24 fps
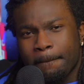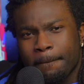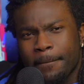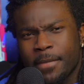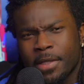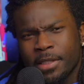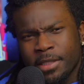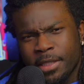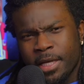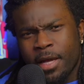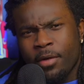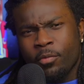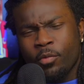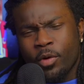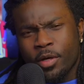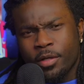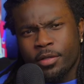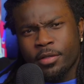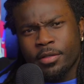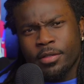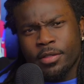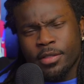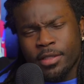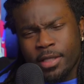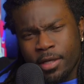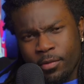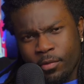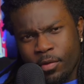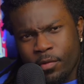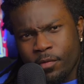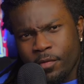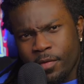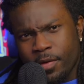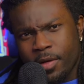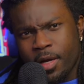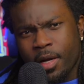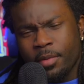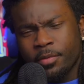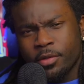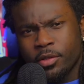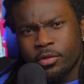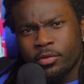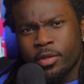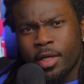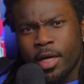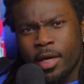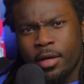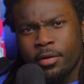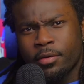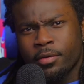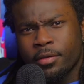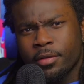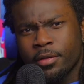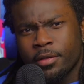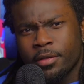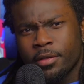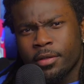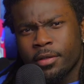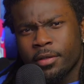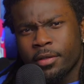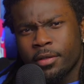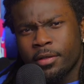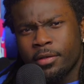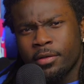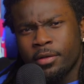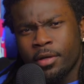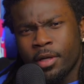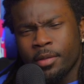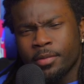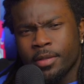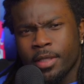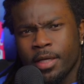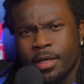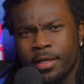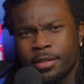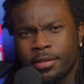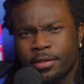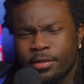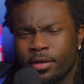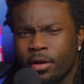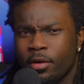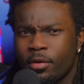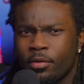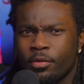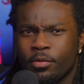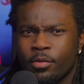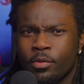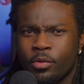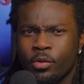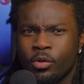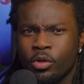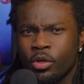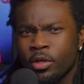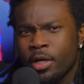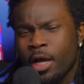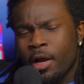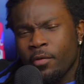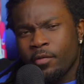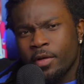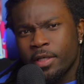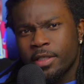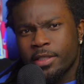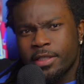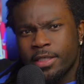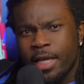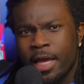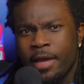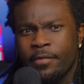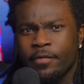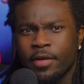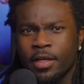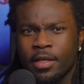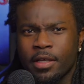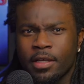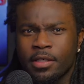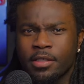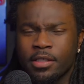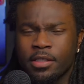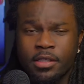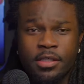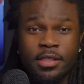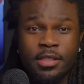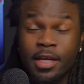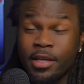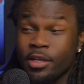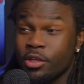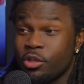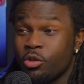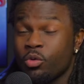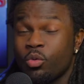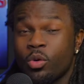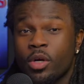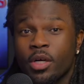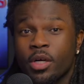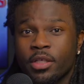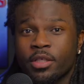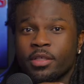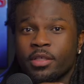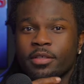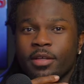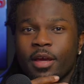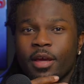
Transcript: is that what is that what we come to now? You know what I'm saying? So you're not really saving it. It's just that you couldn't